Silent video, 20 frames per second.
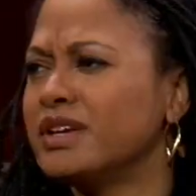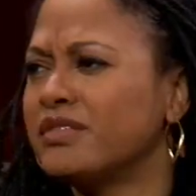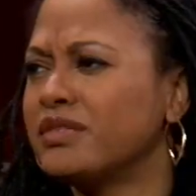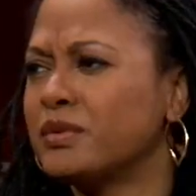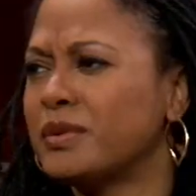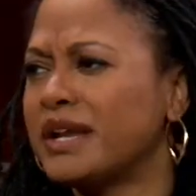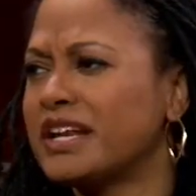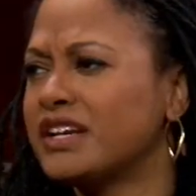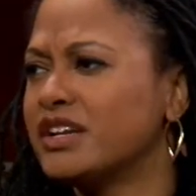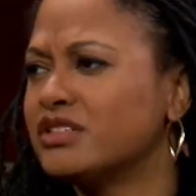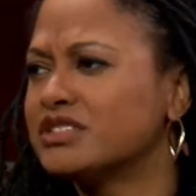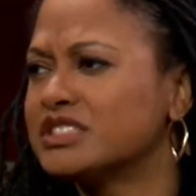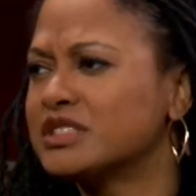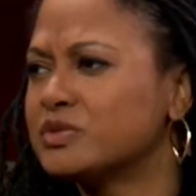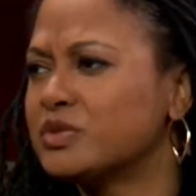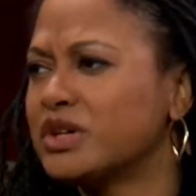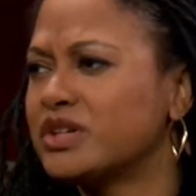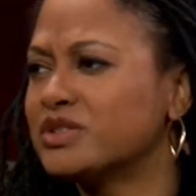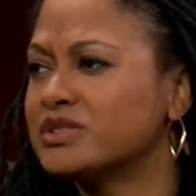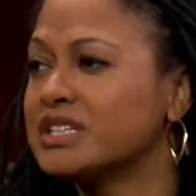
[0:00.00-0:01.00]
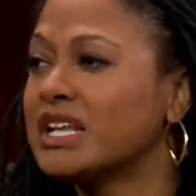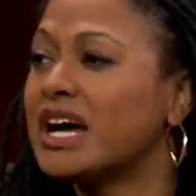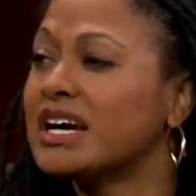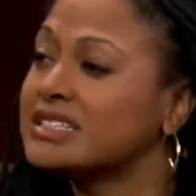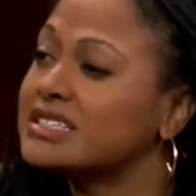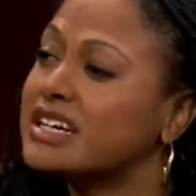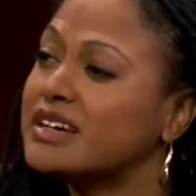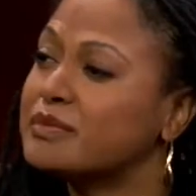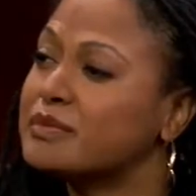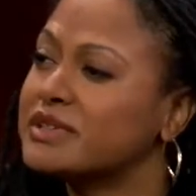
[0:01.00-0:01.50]
everybody knows someone who's
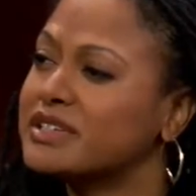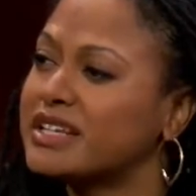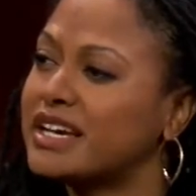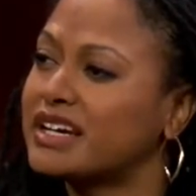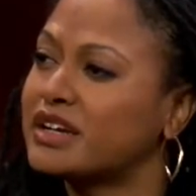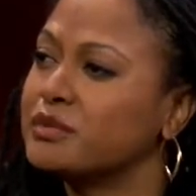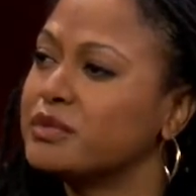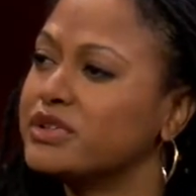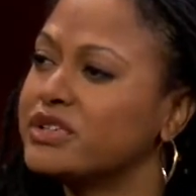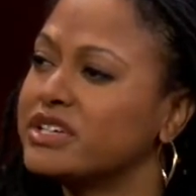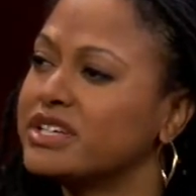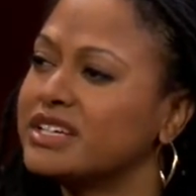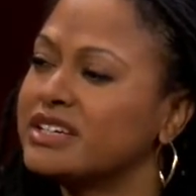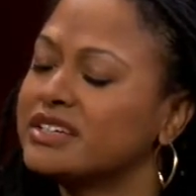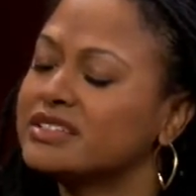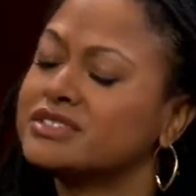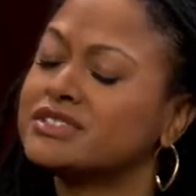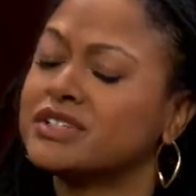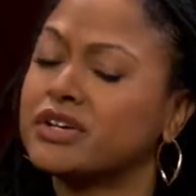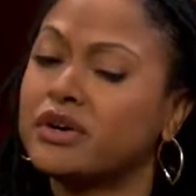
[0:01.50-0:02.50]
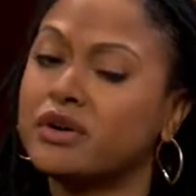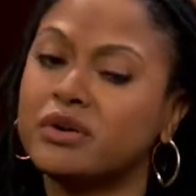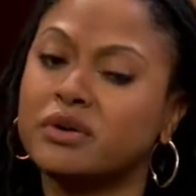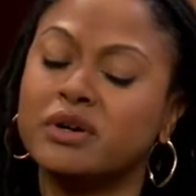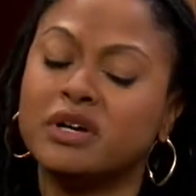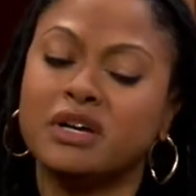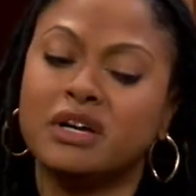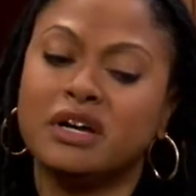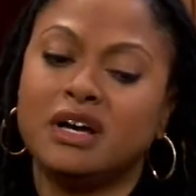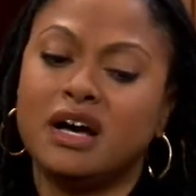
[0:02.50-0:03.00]
locked up in that community. And so,
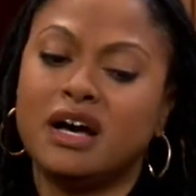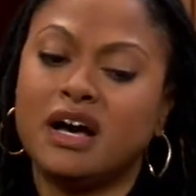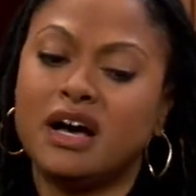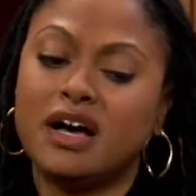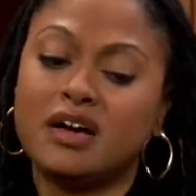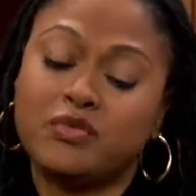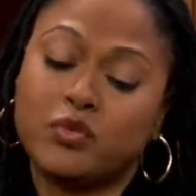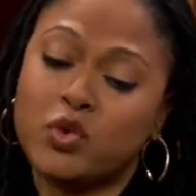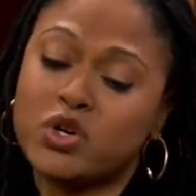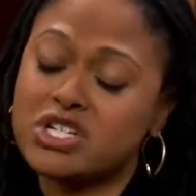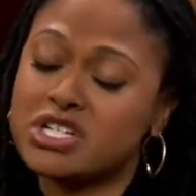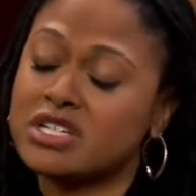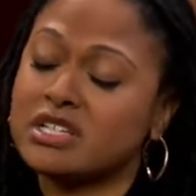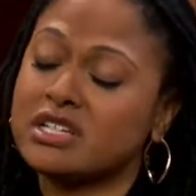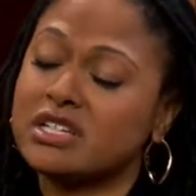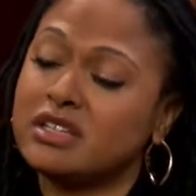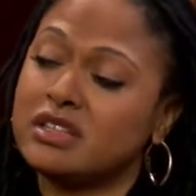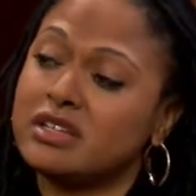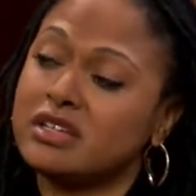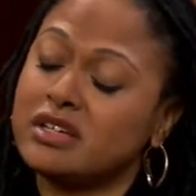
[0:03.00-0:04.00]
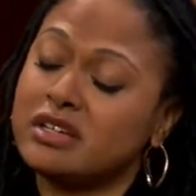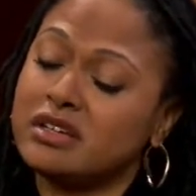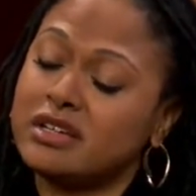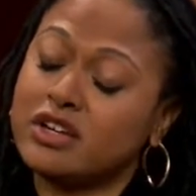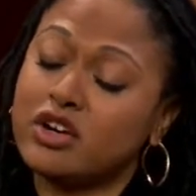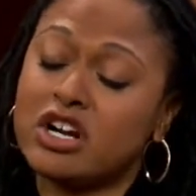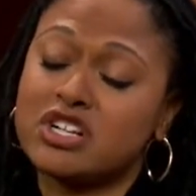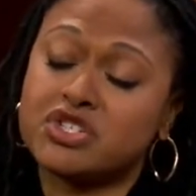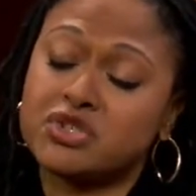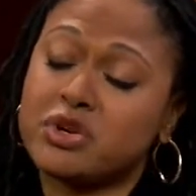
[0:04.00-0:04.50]
uh, unfortunately, the
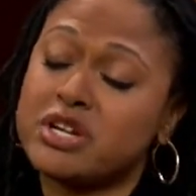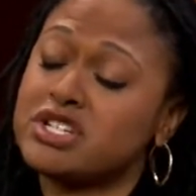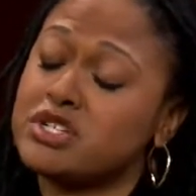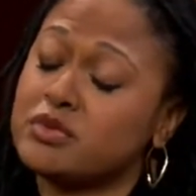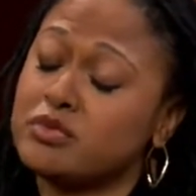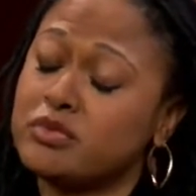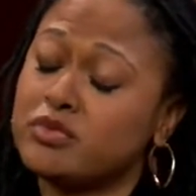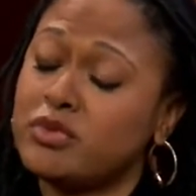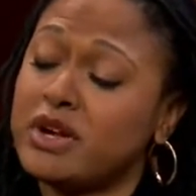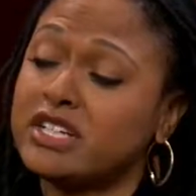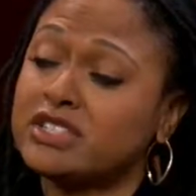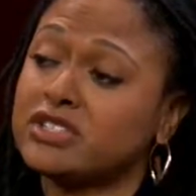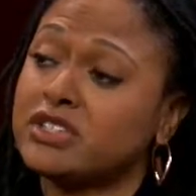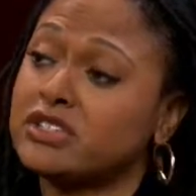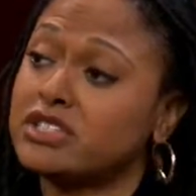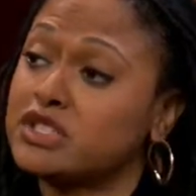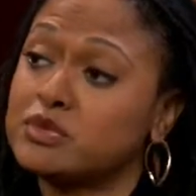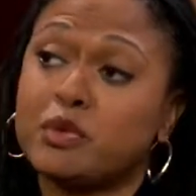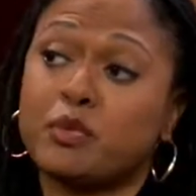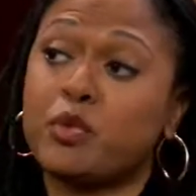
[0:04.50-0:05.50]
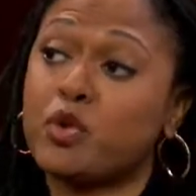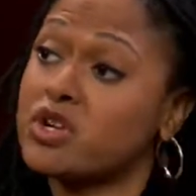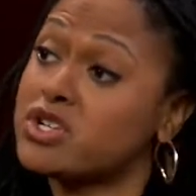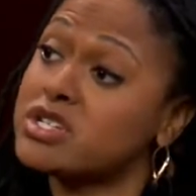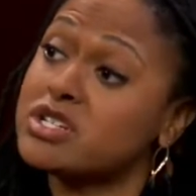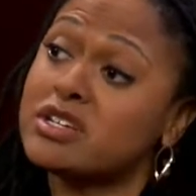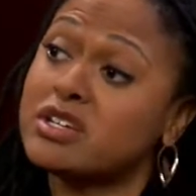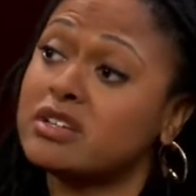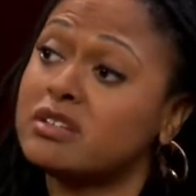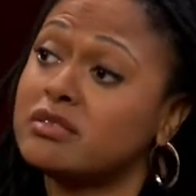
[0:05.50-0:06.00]
incarceration rates are
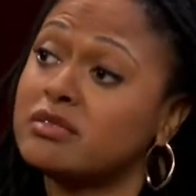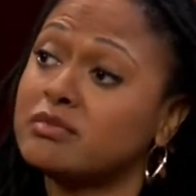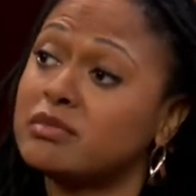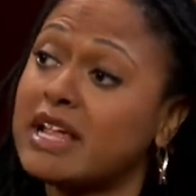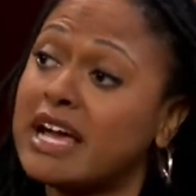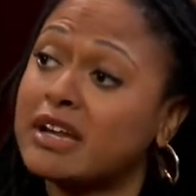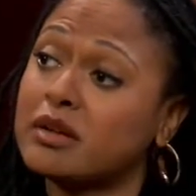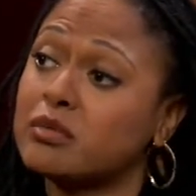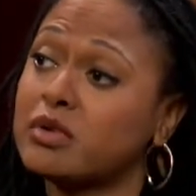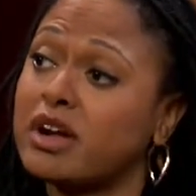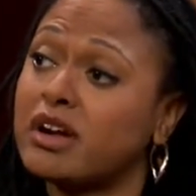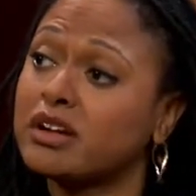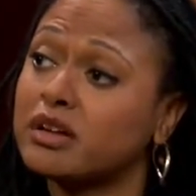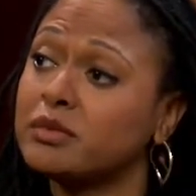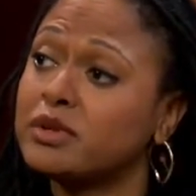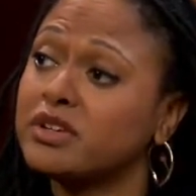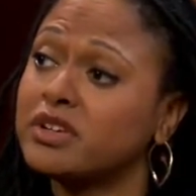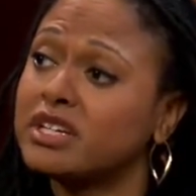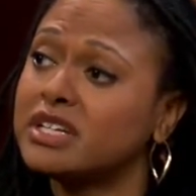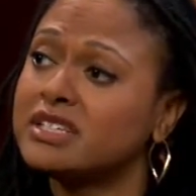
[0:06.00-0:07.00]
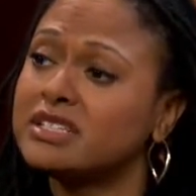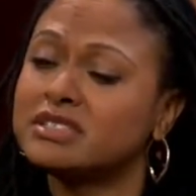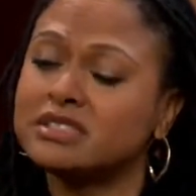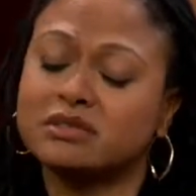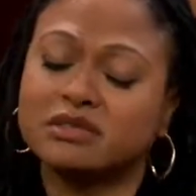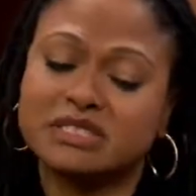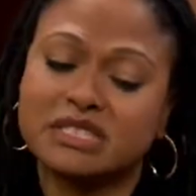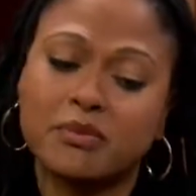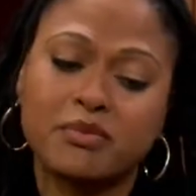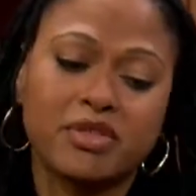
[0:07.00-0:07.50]
disproportionate in black and brown communities, and
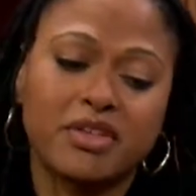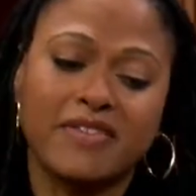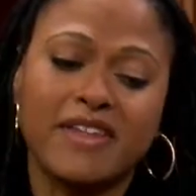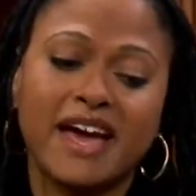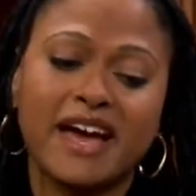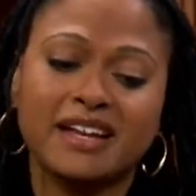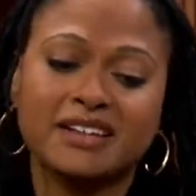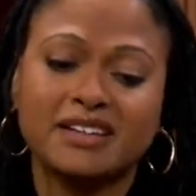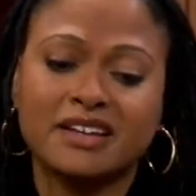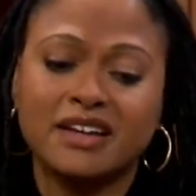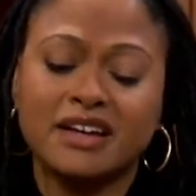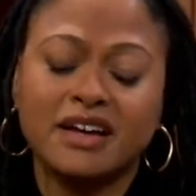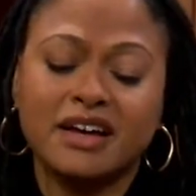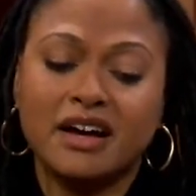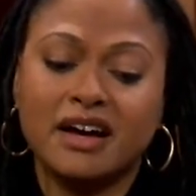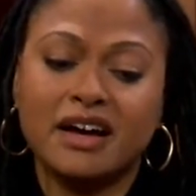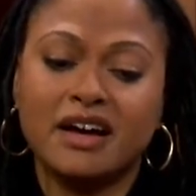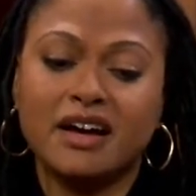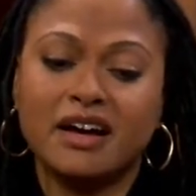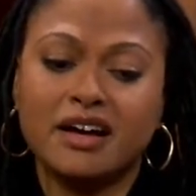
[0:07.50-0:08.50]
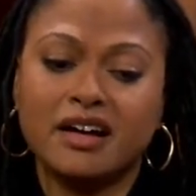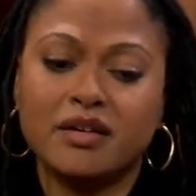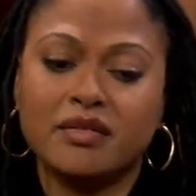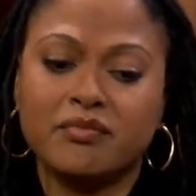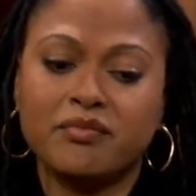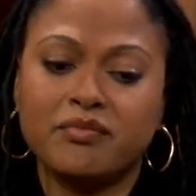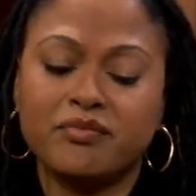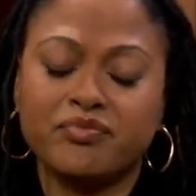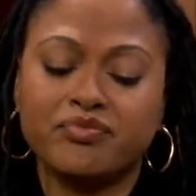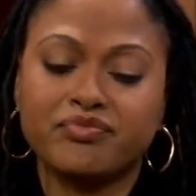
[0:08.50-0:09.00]
was something that
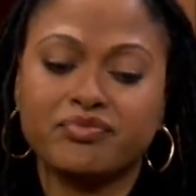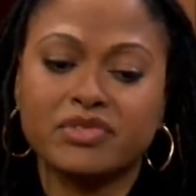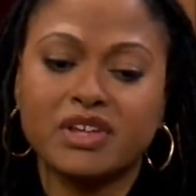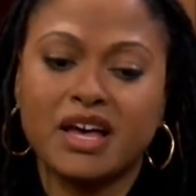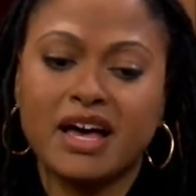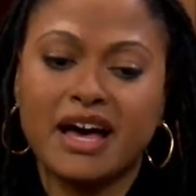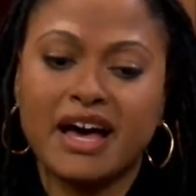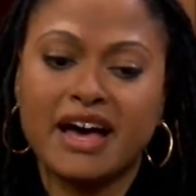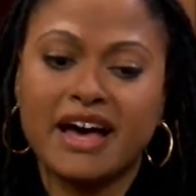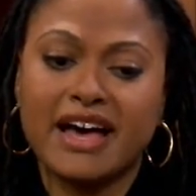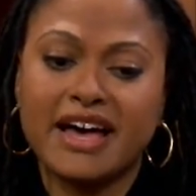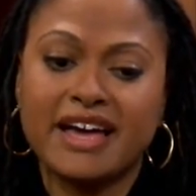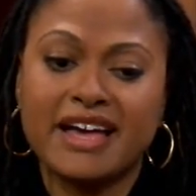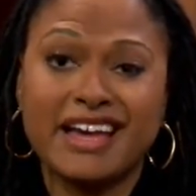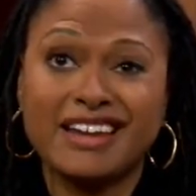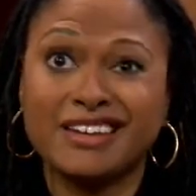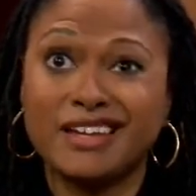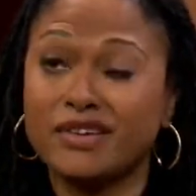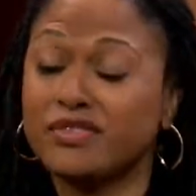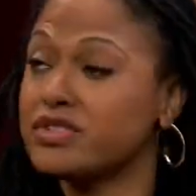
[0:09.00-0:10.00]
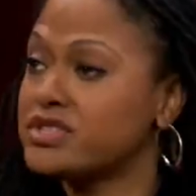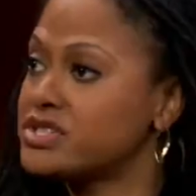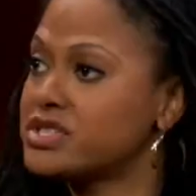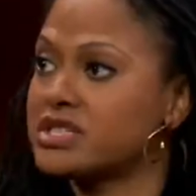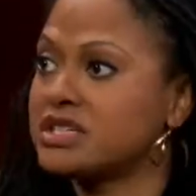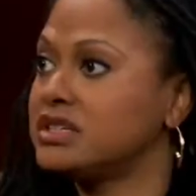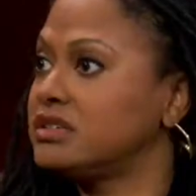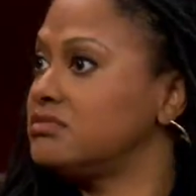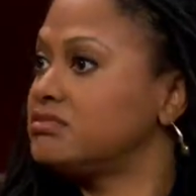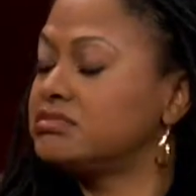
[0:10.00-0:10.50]
um, I had never
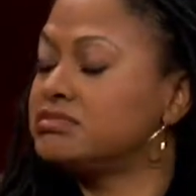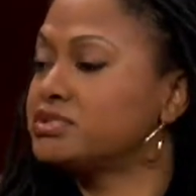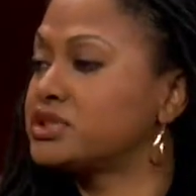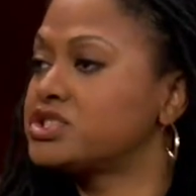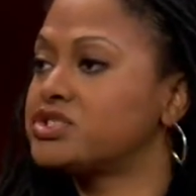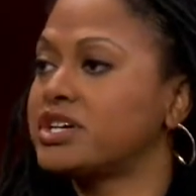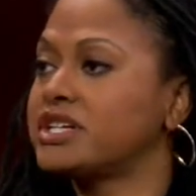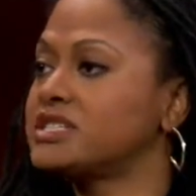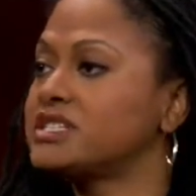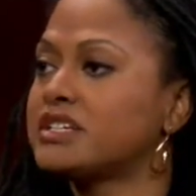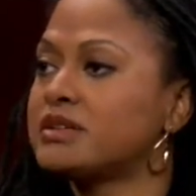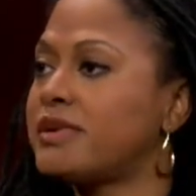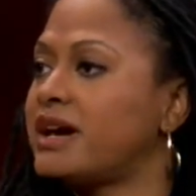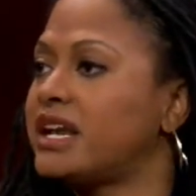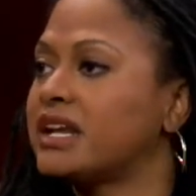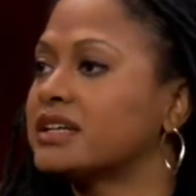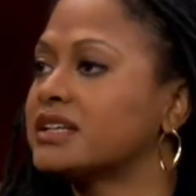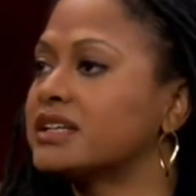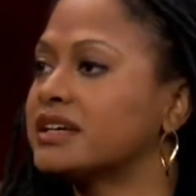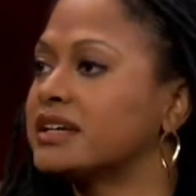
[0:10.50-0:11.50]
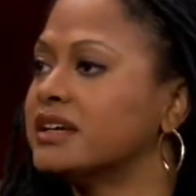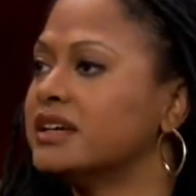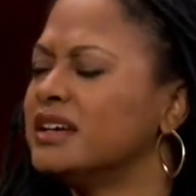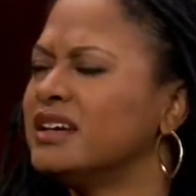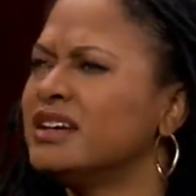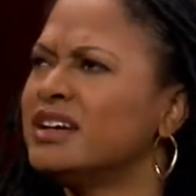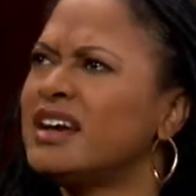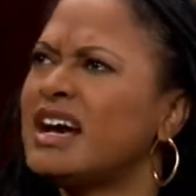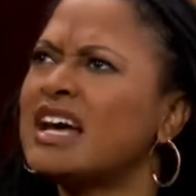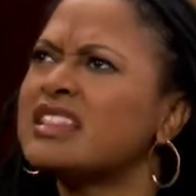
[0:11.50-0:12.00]
seen portrayed cinematically.
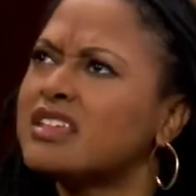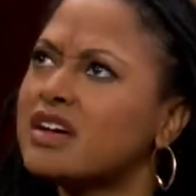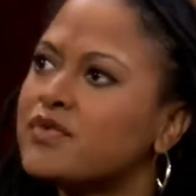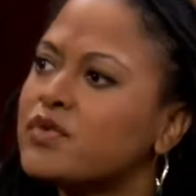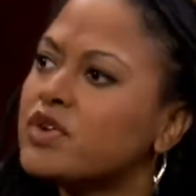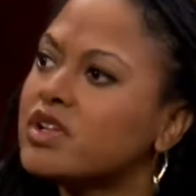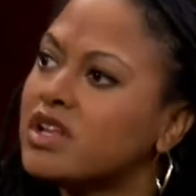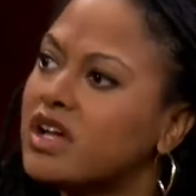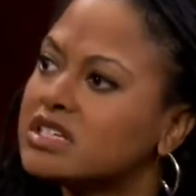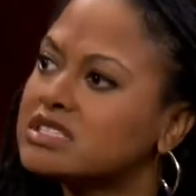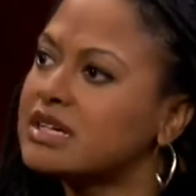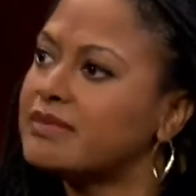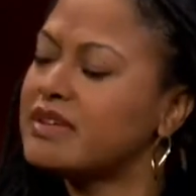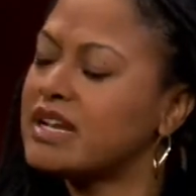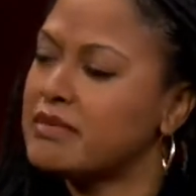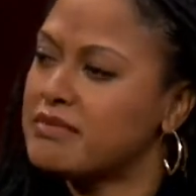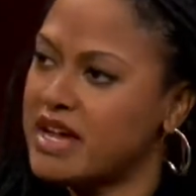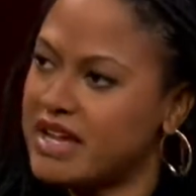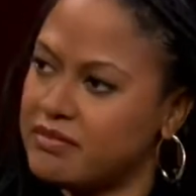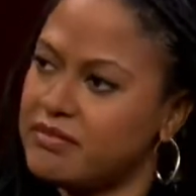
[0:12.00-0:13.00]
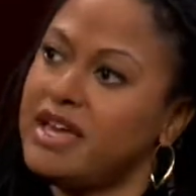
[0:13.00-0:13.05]
I thought for a long time that I might